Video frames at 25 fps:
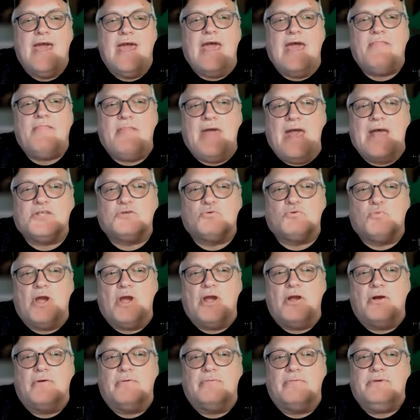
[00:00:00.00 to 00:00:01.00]
And that's
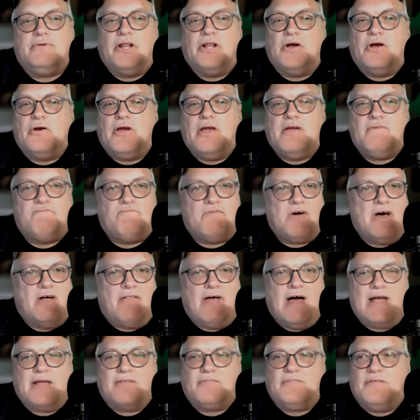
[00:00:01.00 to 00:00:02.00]
where, you know, he felt
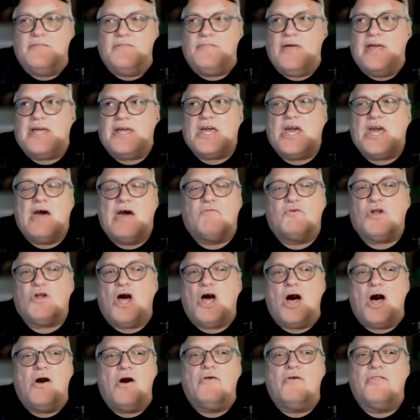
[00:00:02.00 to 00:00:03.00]
like that they covered
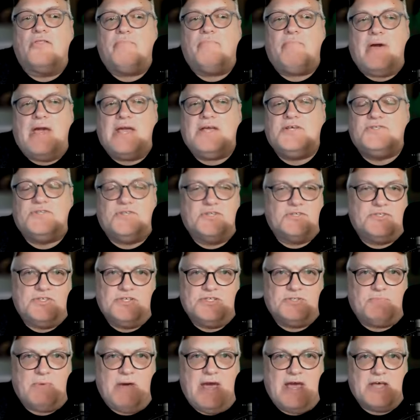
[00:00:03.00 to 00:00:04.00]
all the bases
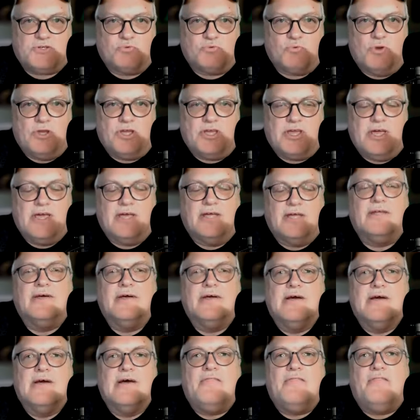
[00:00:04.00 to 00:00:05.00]
this past weekend
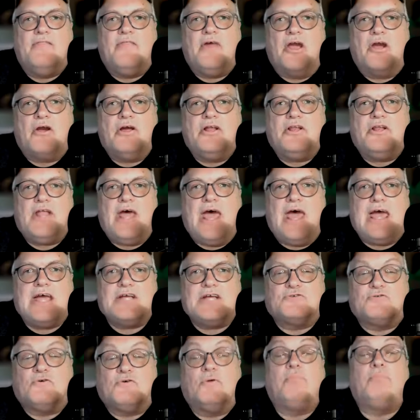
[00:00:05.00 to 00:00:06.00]
there in
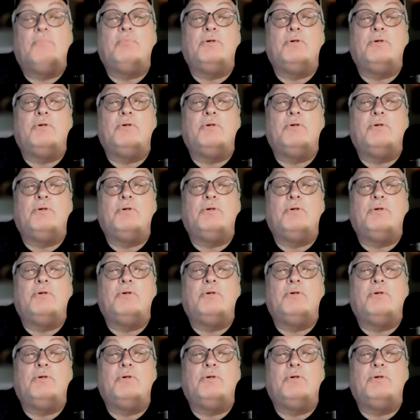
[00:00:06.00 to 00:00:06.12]
Nashville.